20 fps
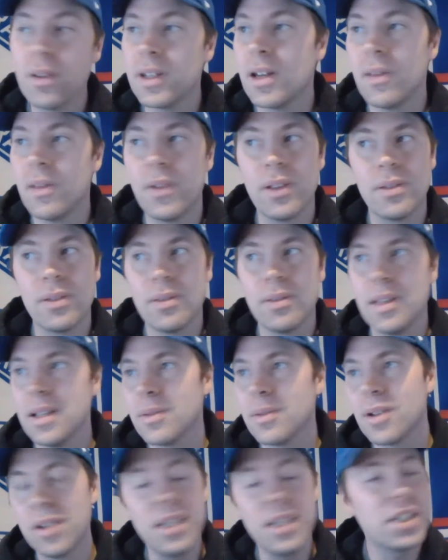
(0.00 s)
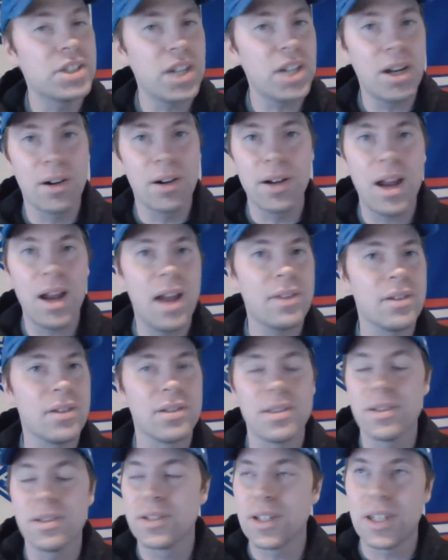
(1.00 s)
You know, the cliche or not,
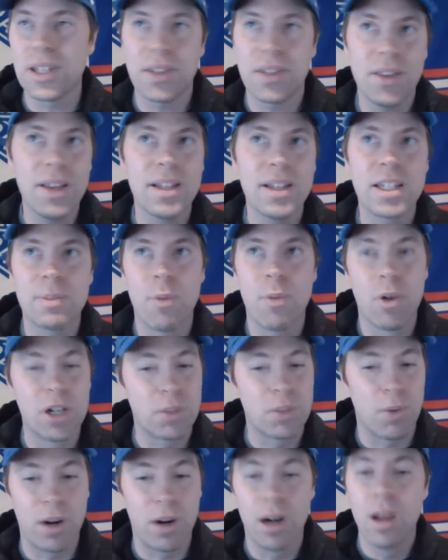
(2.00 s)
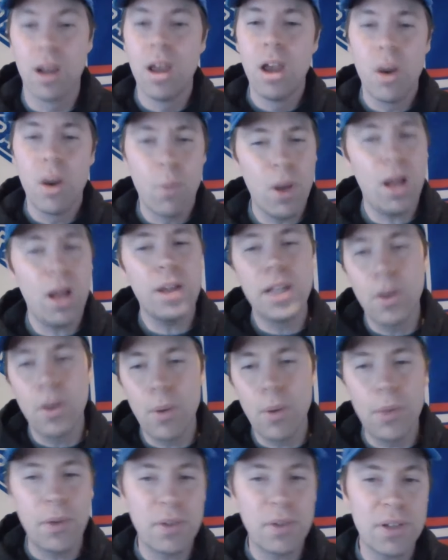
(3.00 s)
there's this thing in sports where, well, you know,
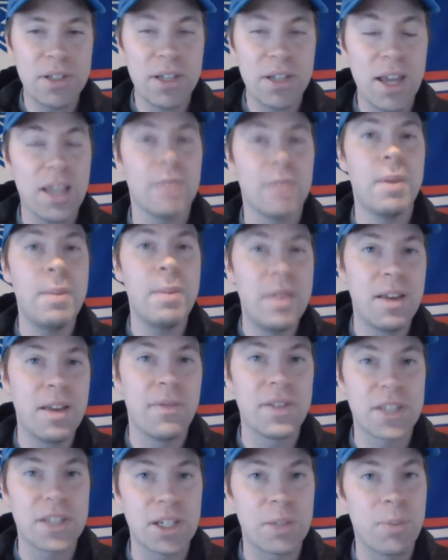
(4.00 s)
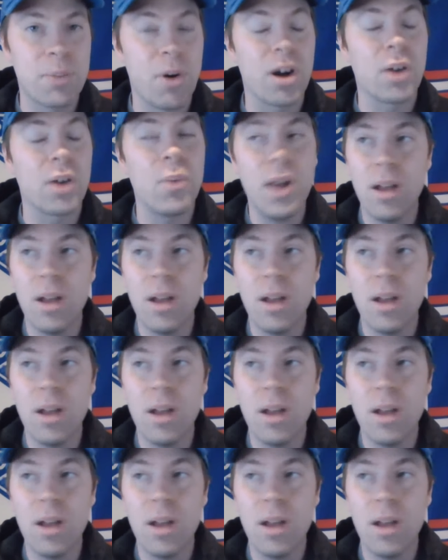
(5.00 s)
we think this guy can maybe give us a spark.